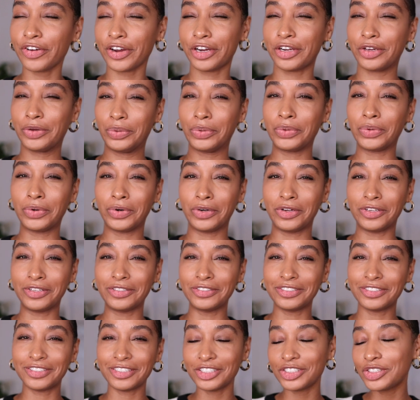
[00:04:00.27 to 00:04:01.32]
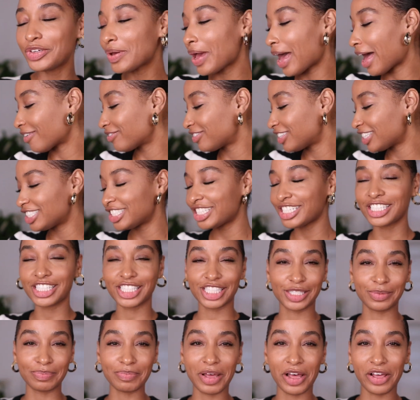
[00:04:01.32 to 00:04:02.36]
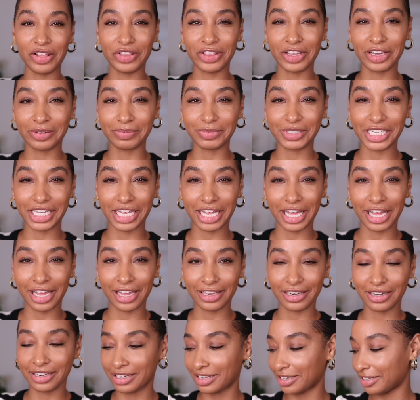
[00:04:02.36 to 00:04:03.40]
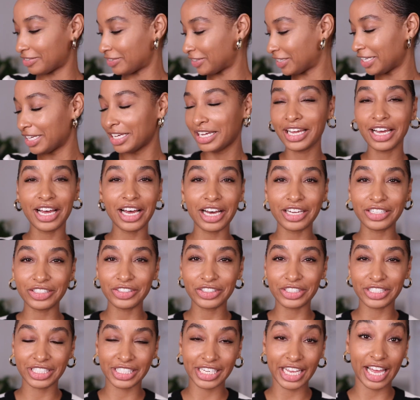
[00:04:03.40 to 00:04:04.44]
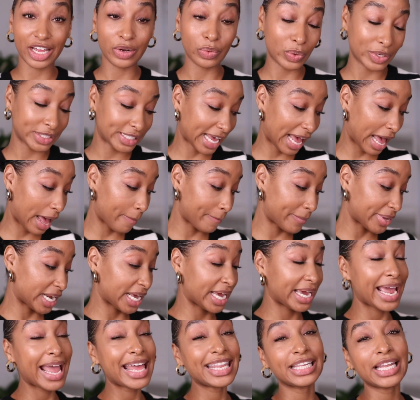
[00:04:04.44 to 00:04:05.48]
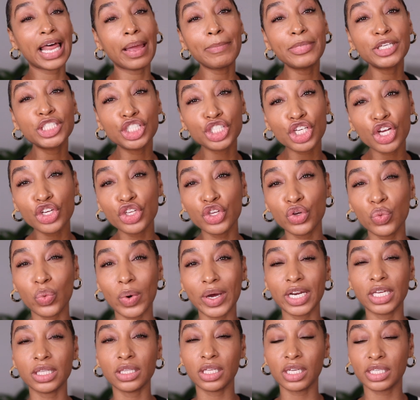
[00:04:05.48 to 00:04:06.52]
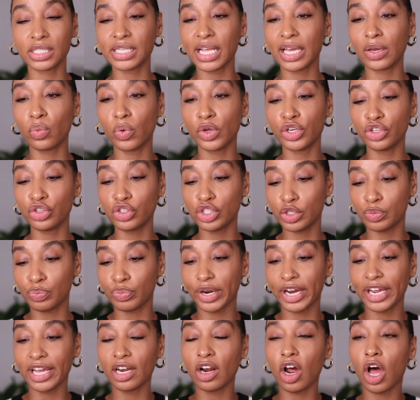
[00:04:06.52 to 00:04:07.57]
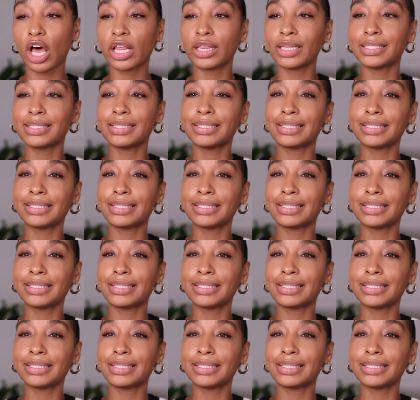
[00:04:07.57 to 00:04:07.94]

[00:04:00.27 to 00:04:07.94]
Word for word: very cool. You have to just smell them to kind of understand what's happening. And let me show you what it looks like when you spray it on the